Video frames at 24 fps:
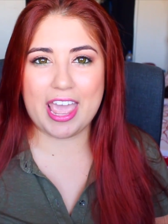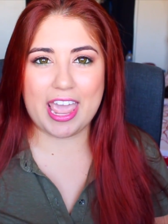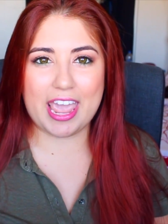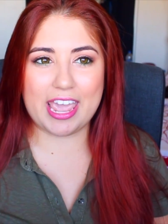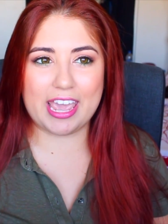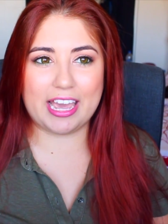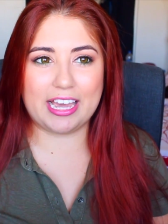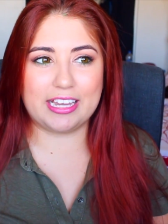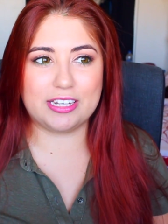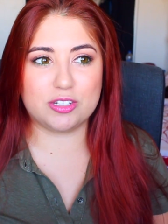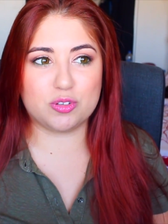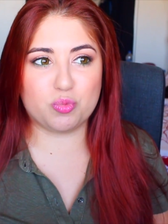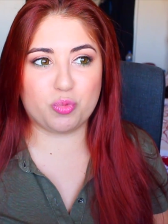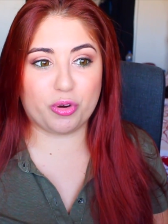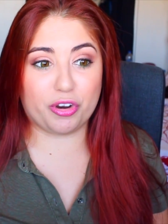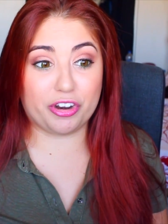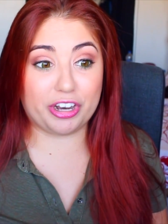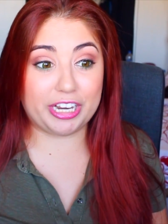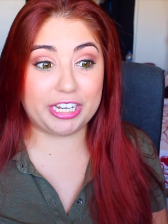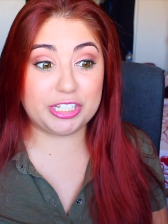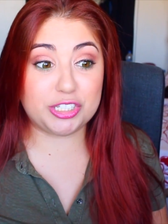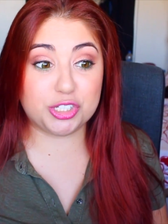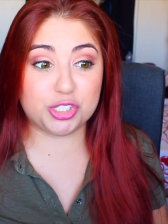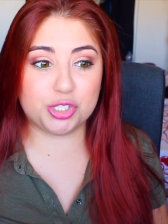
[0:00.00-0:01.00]
and
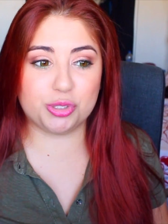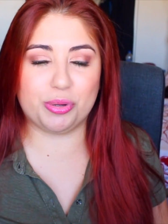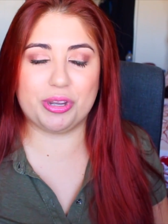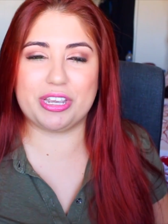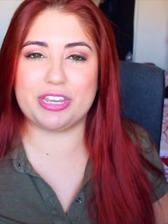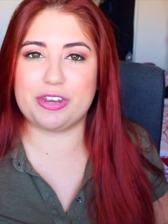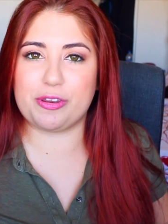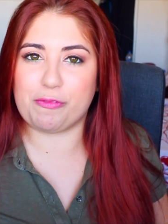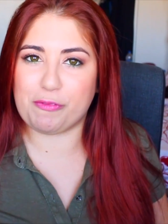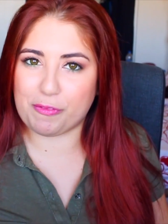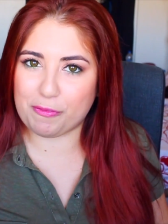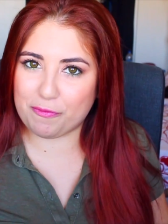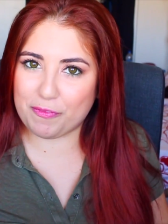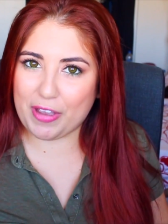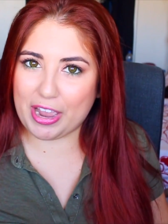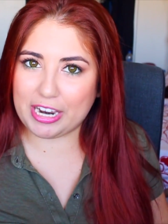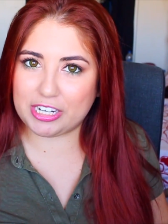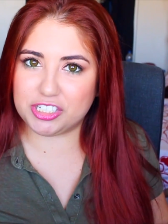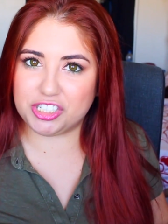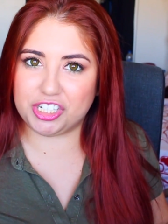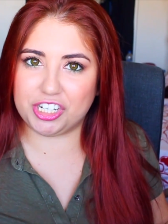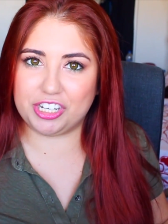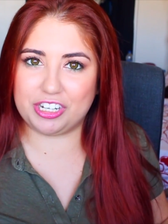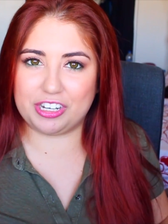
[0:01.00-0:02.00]
we're each doing a different
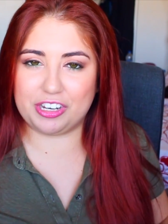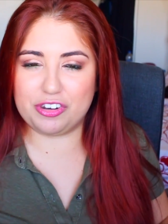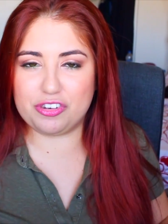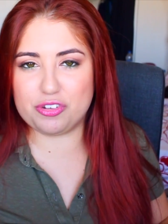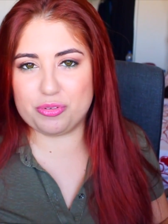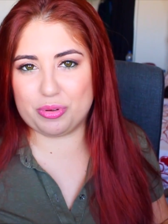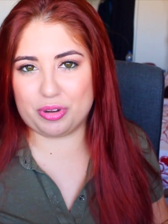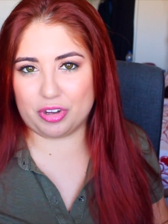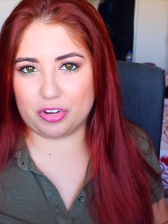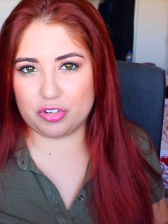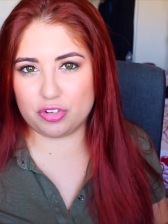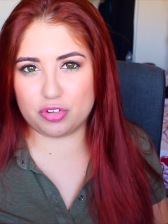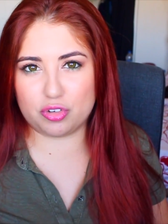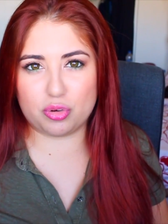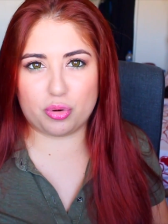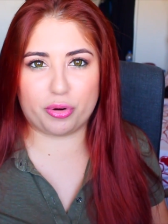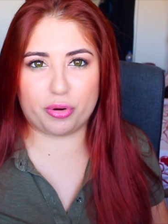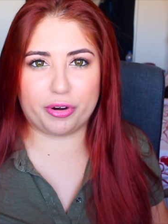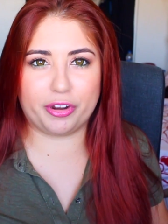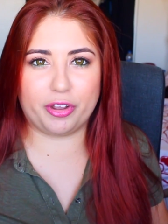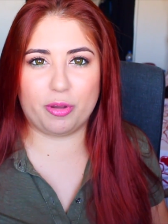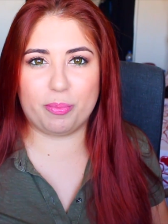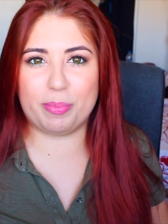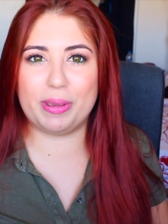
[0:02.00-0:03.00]
faction and doing a
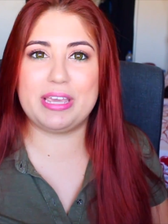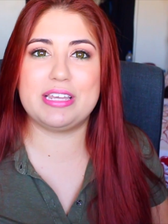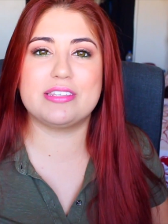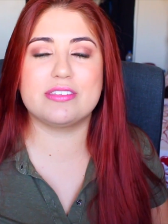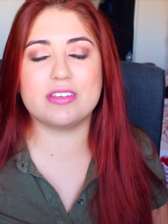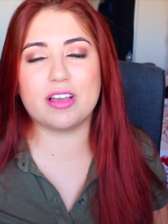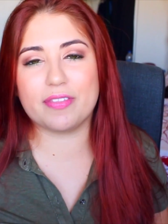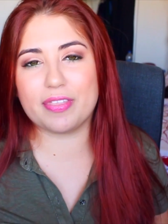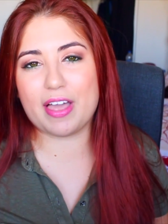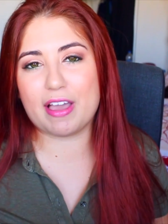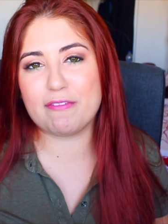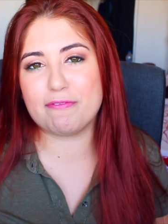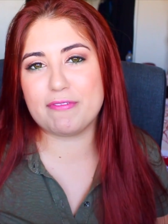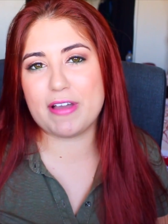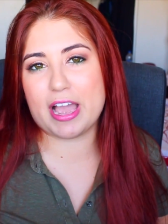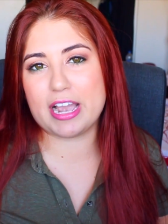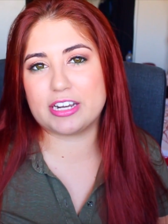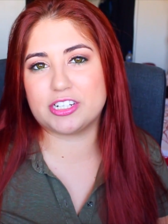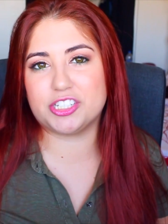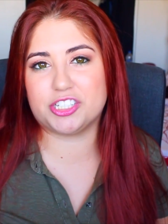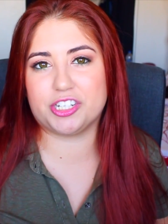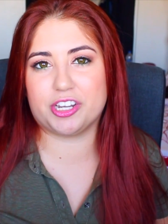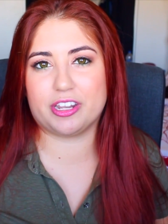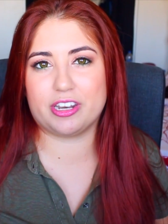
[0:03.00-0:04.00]
tutorial based on that
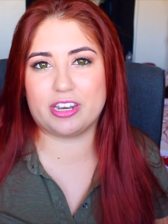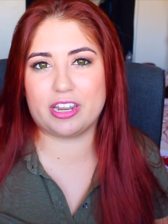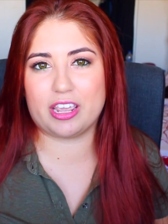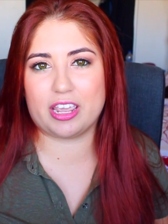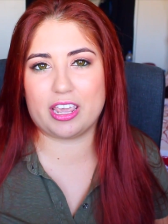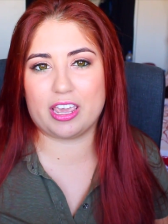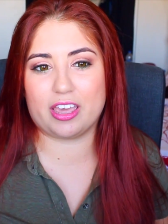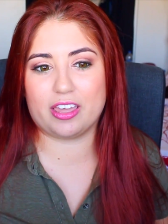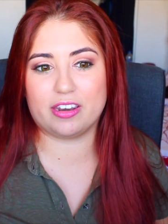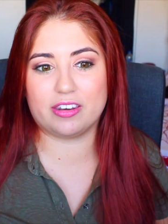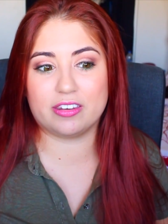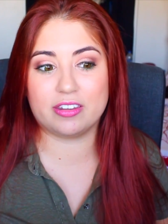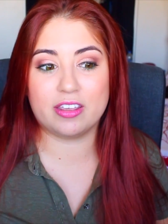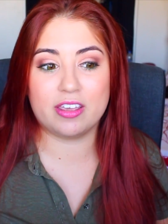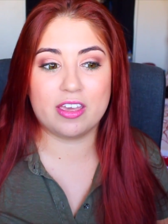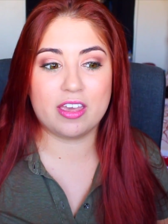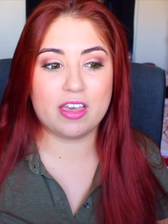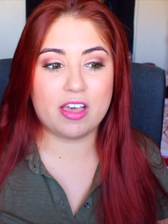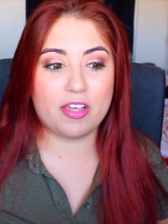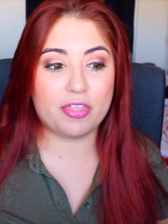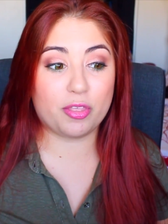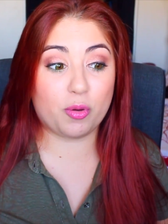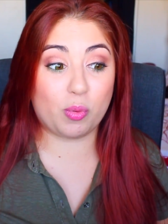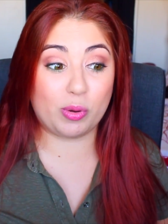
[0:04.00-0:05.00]
faction, and
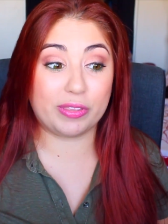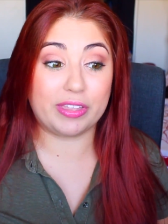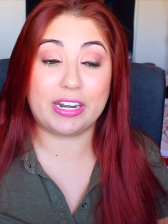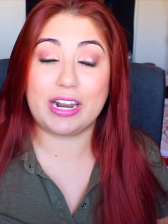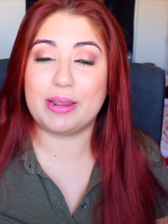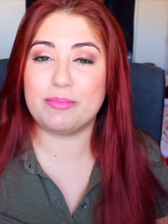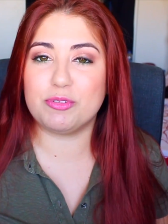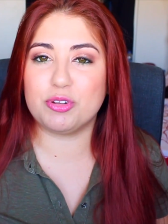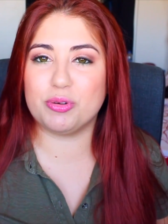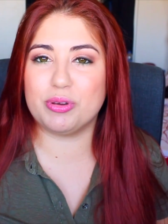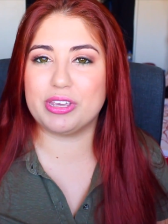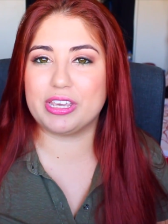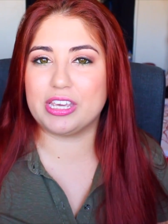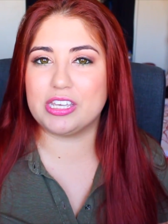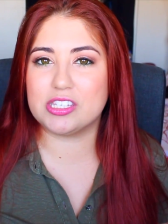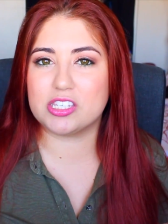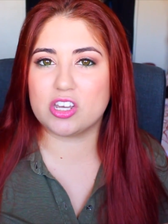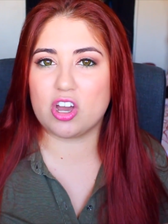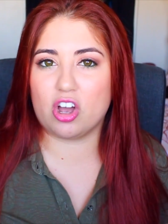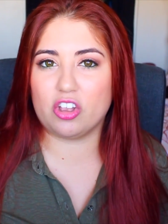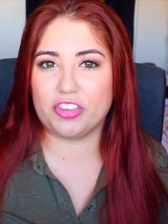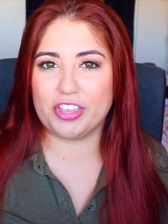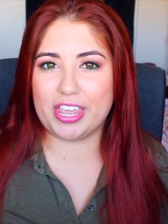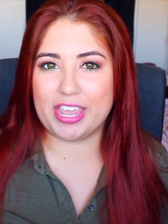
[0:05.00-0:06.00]
the one that I'm doing is
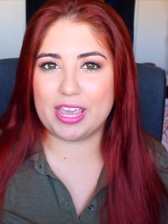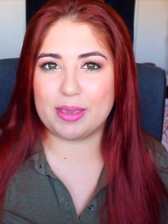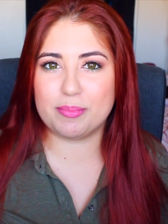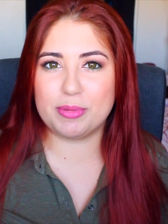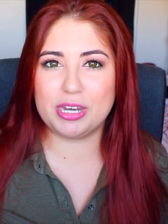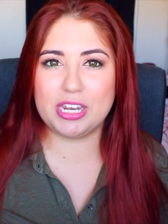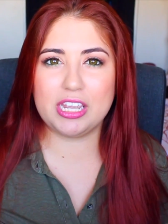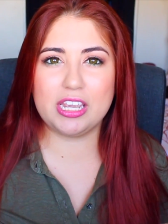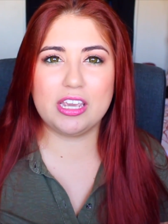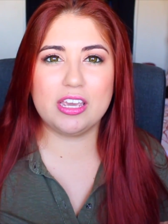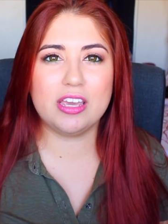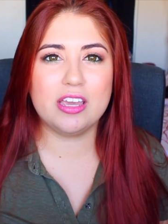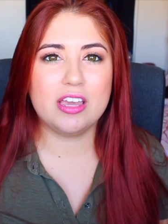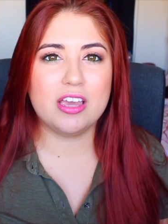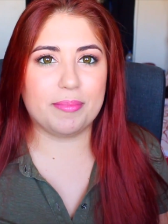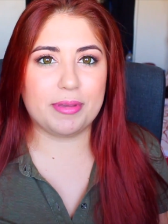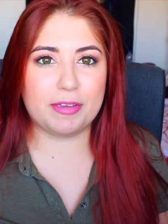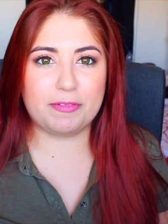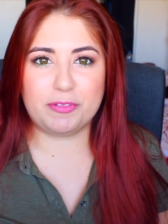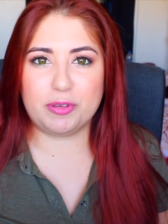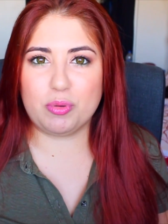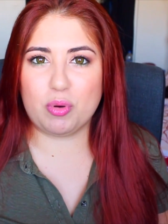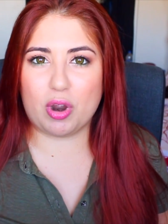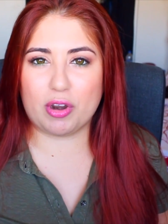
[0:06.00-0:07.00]
called Amity.
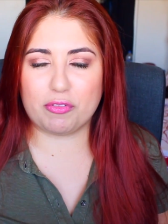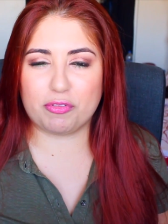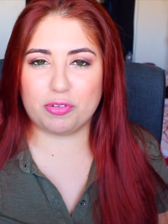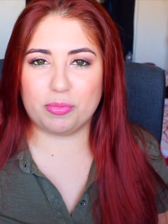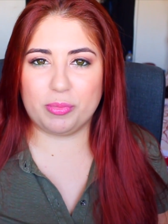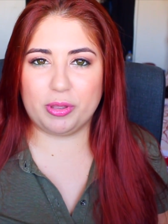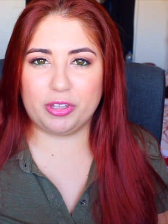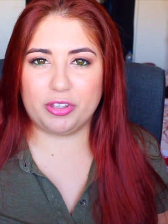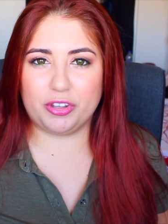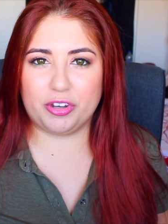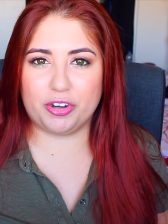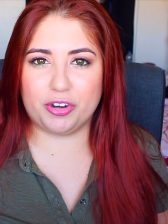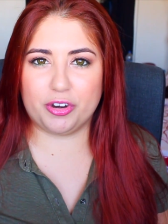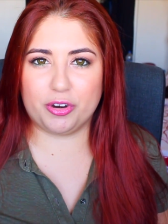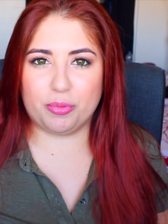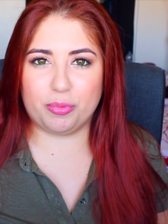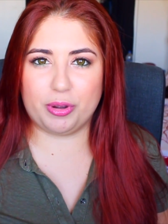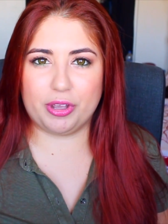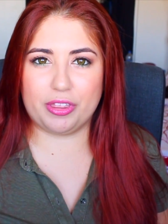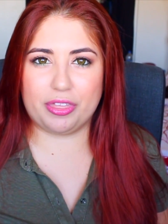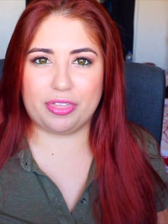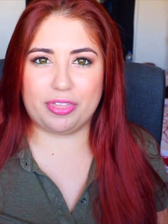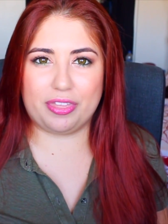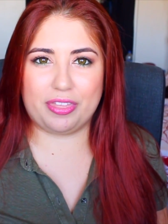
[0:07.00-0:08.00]
If you aren't familiar
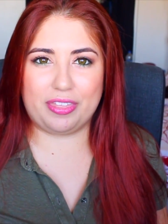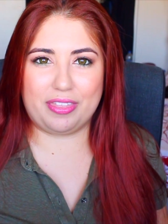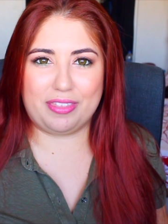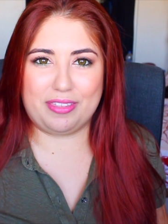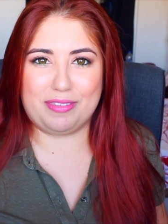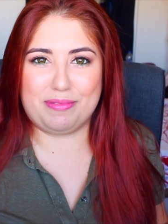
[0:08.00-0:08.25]
with